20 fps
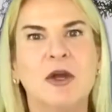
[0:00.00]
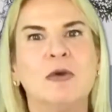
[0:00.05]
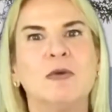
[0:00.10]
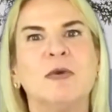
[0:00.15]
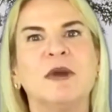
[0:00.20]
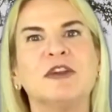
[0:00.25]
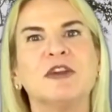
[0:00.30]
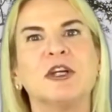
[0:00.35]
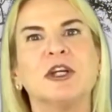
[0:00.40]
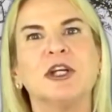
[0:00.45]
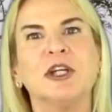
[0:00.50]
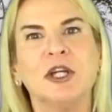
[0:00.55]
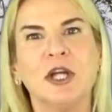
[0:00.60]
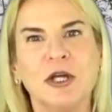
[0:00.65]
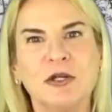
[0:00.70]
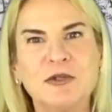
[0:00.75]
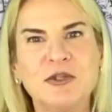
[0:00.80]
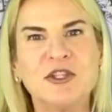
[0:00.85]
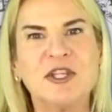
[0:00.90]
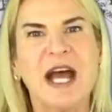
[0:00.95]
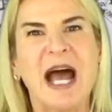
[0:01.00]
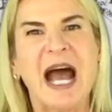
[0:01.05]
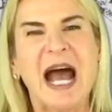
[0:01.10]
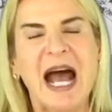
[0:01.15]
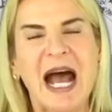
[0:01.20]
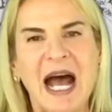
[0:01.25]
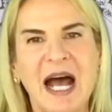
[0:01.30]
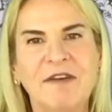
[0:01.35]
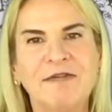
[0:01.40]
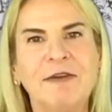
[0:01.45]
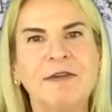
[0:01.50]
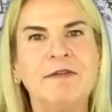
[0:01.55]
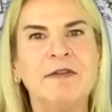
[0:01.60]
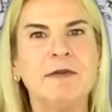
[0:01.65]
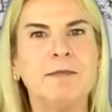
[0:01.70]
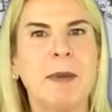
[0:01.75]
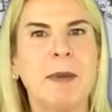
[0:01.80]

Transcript: With close to half of the